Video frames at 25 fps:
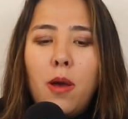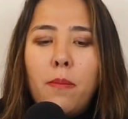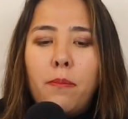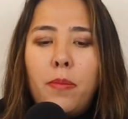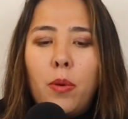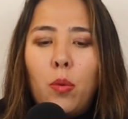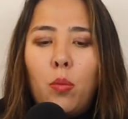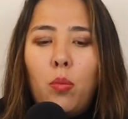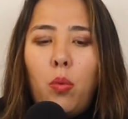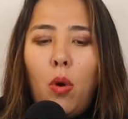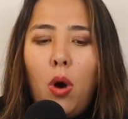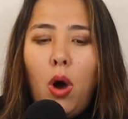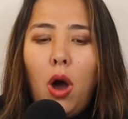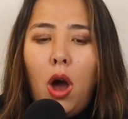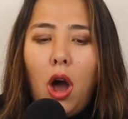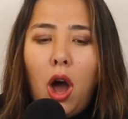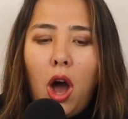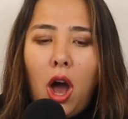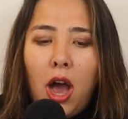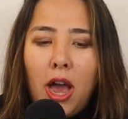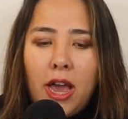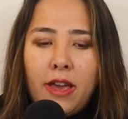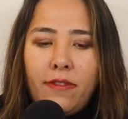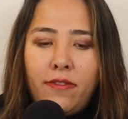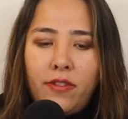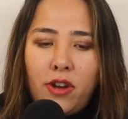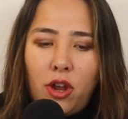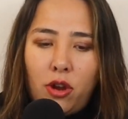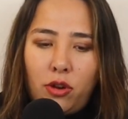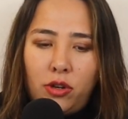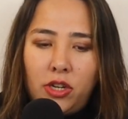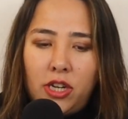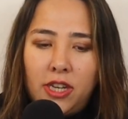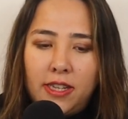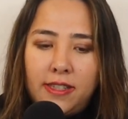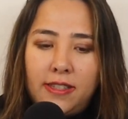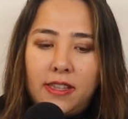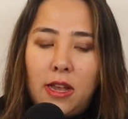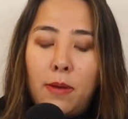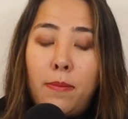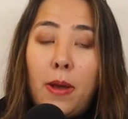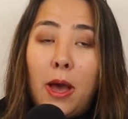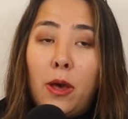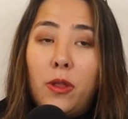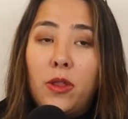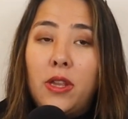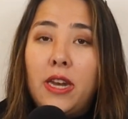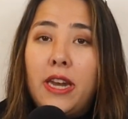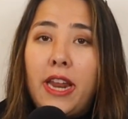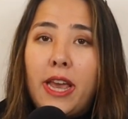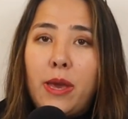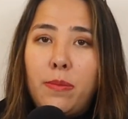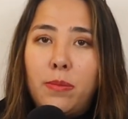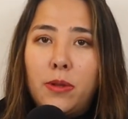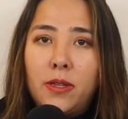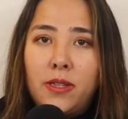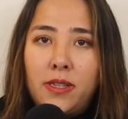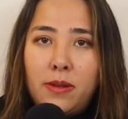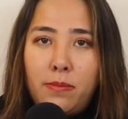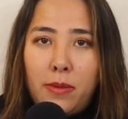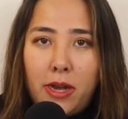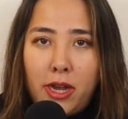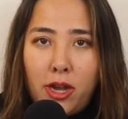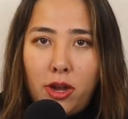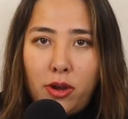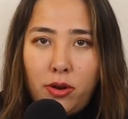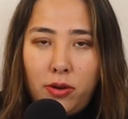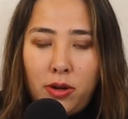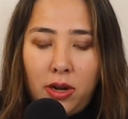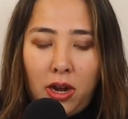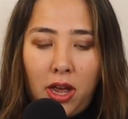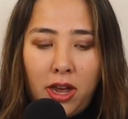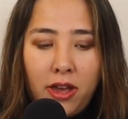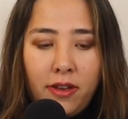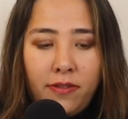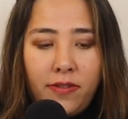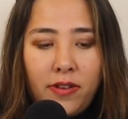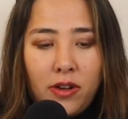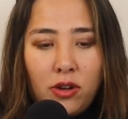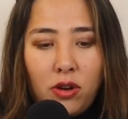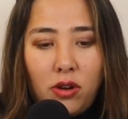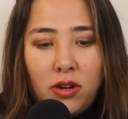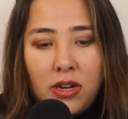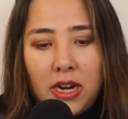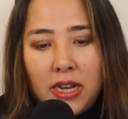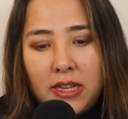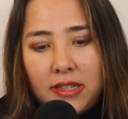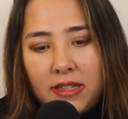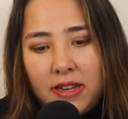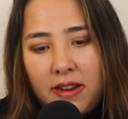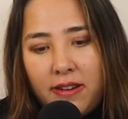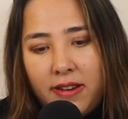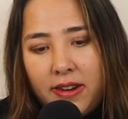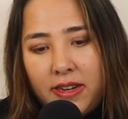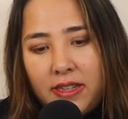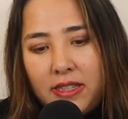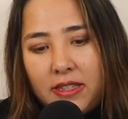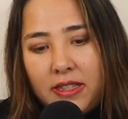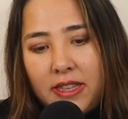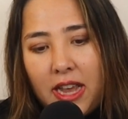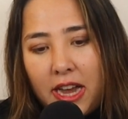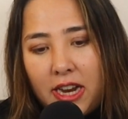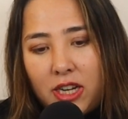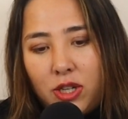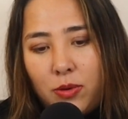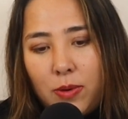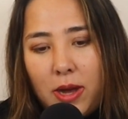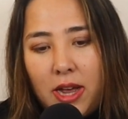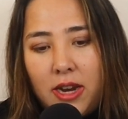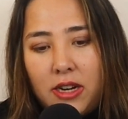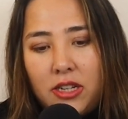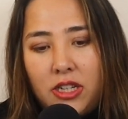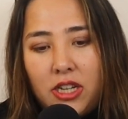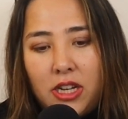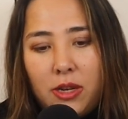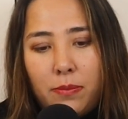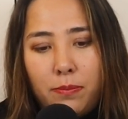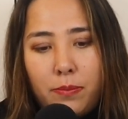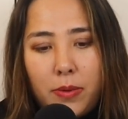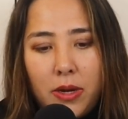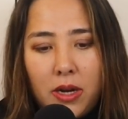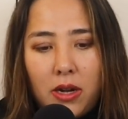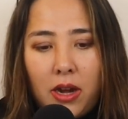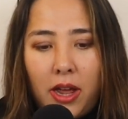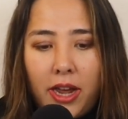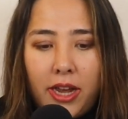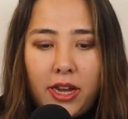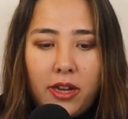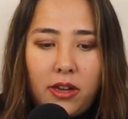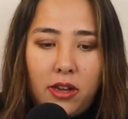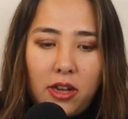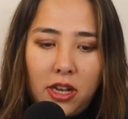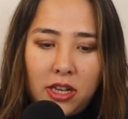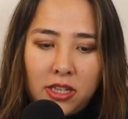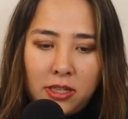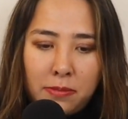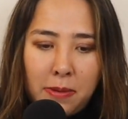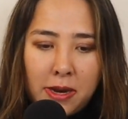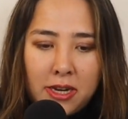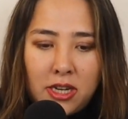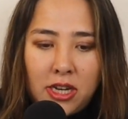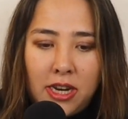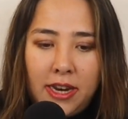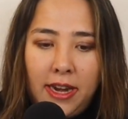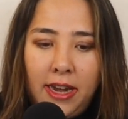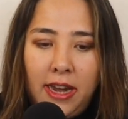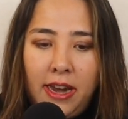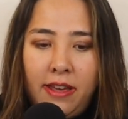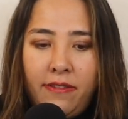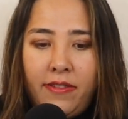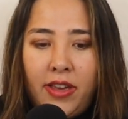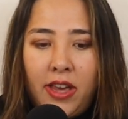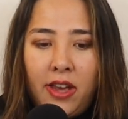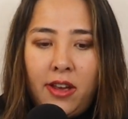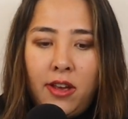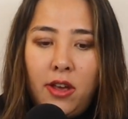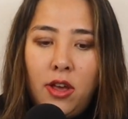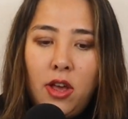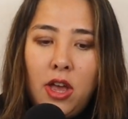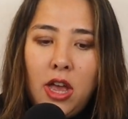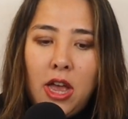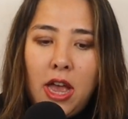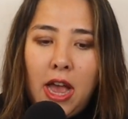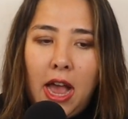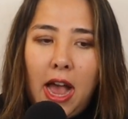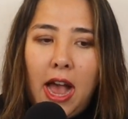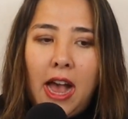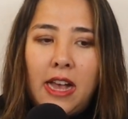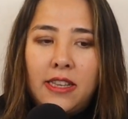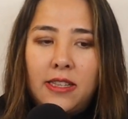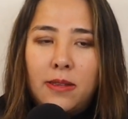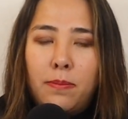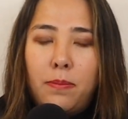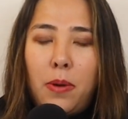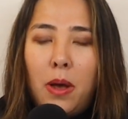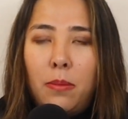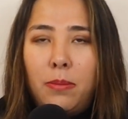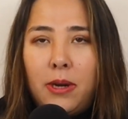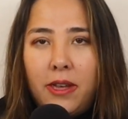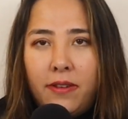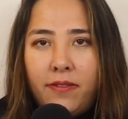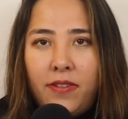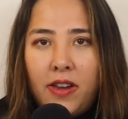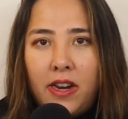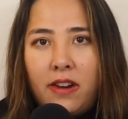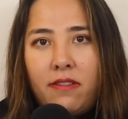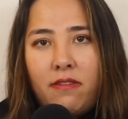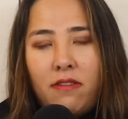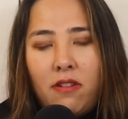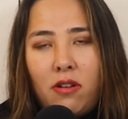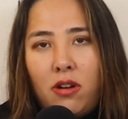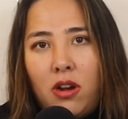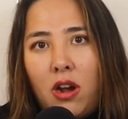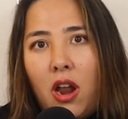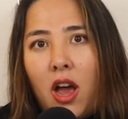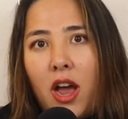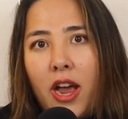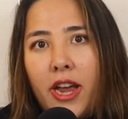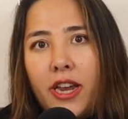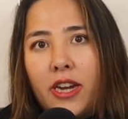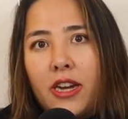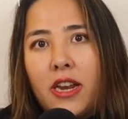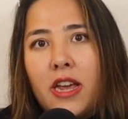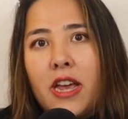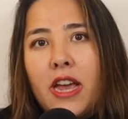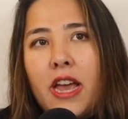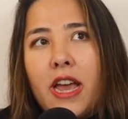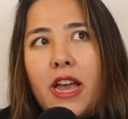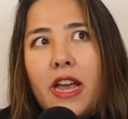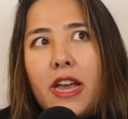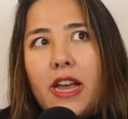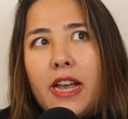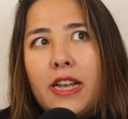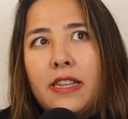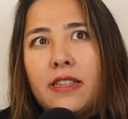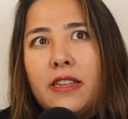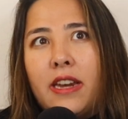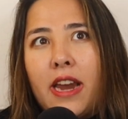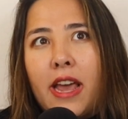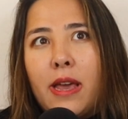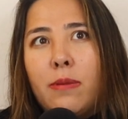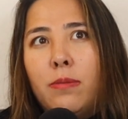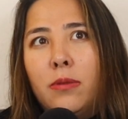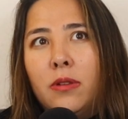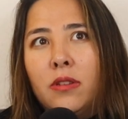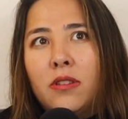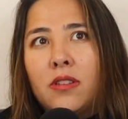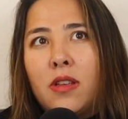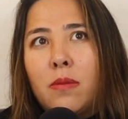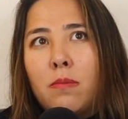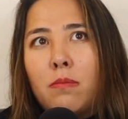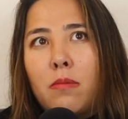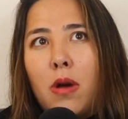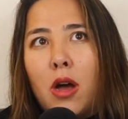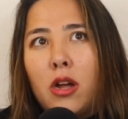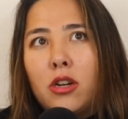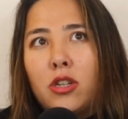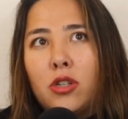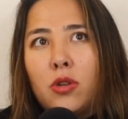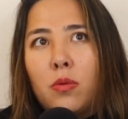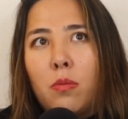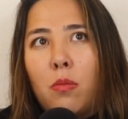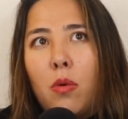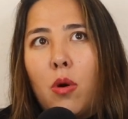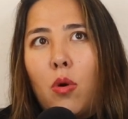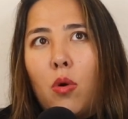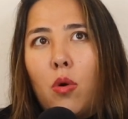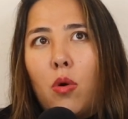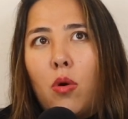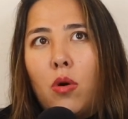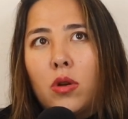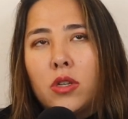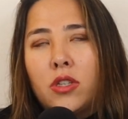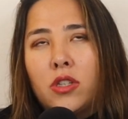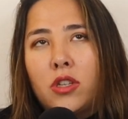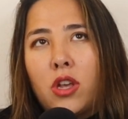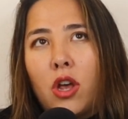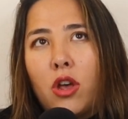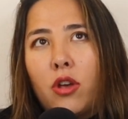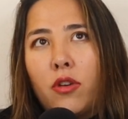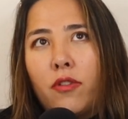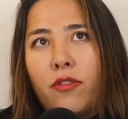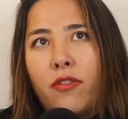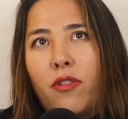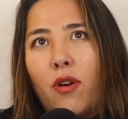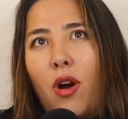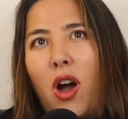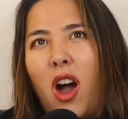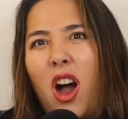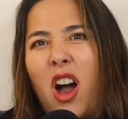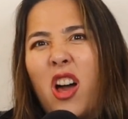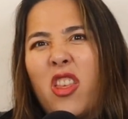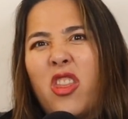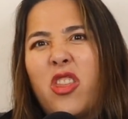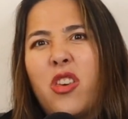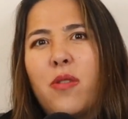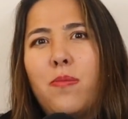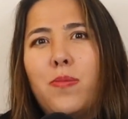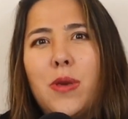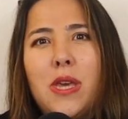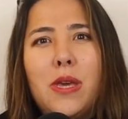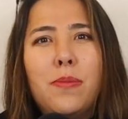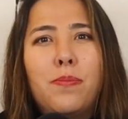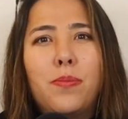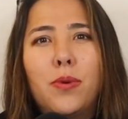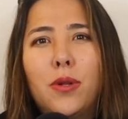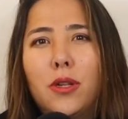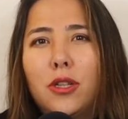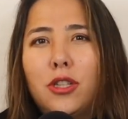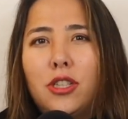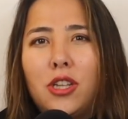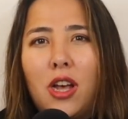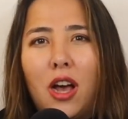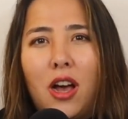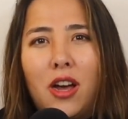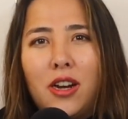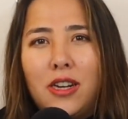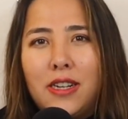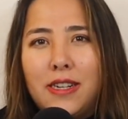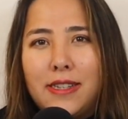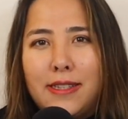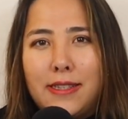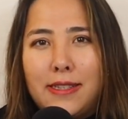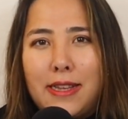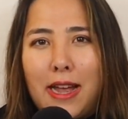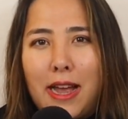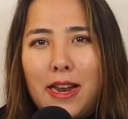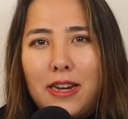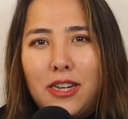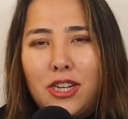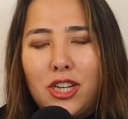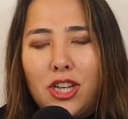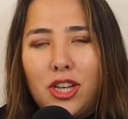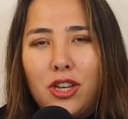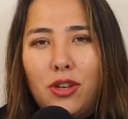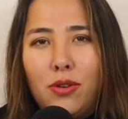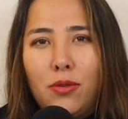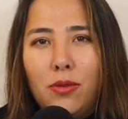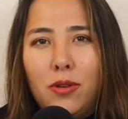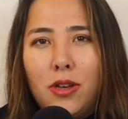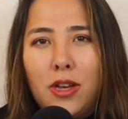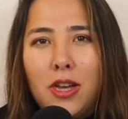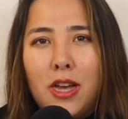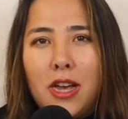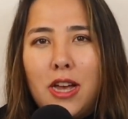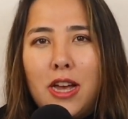But what I've noticed about the labels in my own life, and not necessarily sexuality, but like especially living as a public figure online, is labels are much more so for other people to understand you.